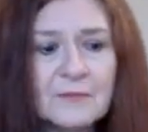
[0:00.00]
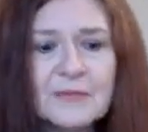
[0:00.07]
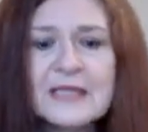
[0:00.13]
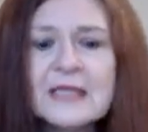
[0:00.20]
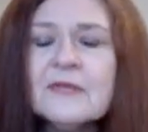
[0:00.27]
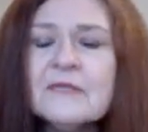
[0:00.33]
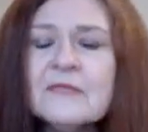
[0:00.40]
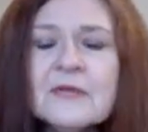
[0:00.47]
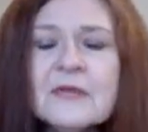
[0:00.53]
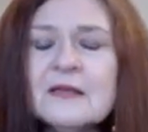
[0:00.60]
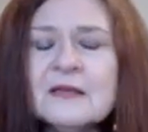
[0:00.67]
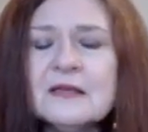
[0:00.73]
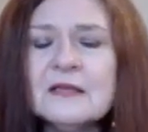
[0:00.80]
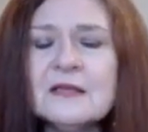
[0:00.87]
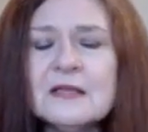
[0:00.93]

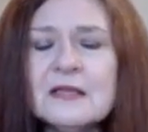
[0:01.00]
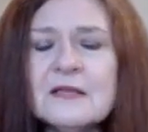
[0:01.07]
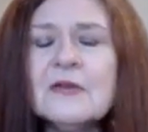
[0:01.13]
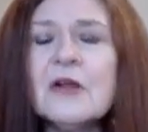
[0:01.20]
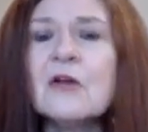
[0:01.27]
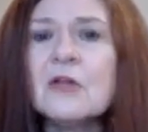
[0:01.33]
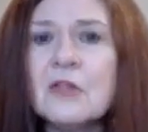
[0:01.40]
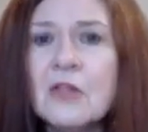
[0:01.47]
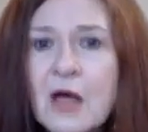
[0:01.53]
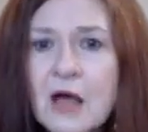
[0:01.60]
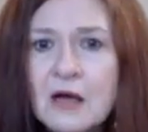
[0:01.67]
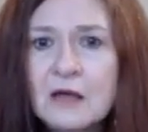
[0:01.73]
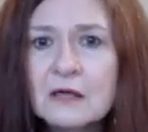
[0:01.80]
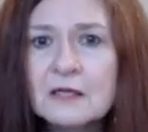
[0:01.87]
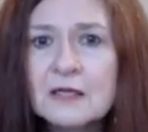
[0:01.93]
Even a
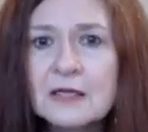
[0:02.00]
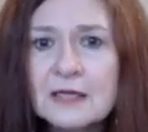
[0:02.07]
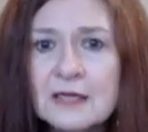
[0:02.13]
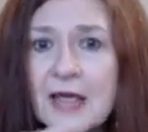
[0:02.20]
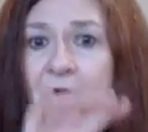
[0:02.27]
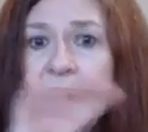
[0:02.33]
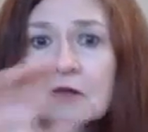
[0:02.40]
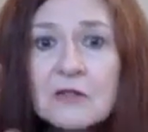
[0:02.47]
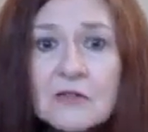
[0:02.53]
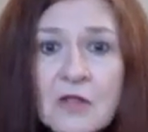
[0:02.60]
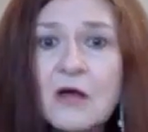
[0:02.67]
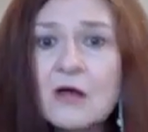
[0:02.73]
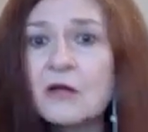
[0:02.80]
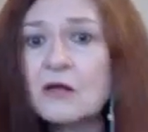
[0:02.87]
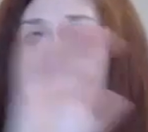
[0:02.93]
clock, an
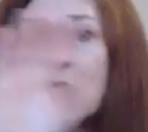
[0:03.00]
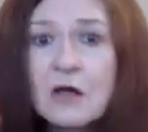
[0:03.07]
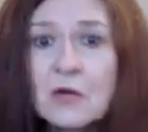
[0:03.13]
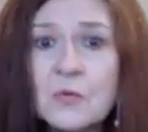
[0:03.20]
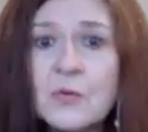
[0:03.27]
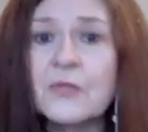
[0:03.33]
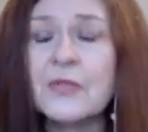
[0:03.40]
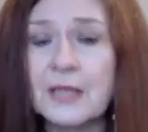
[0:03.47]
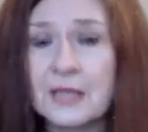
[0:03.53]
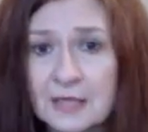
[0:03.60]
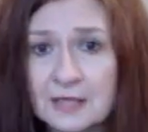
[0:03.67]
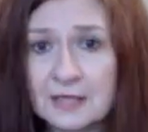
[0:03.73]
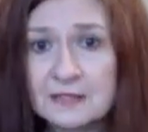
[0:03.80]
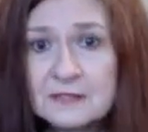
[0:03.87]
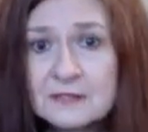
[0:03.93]
analog clock with
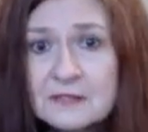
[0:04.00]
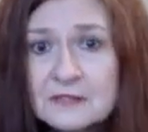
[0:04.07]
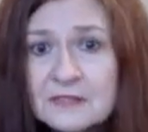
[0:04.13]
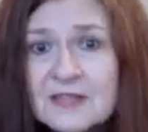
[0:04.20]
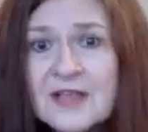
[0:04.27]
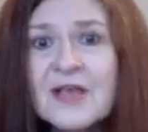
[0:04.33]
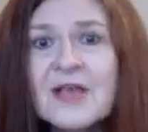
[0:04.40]
hands,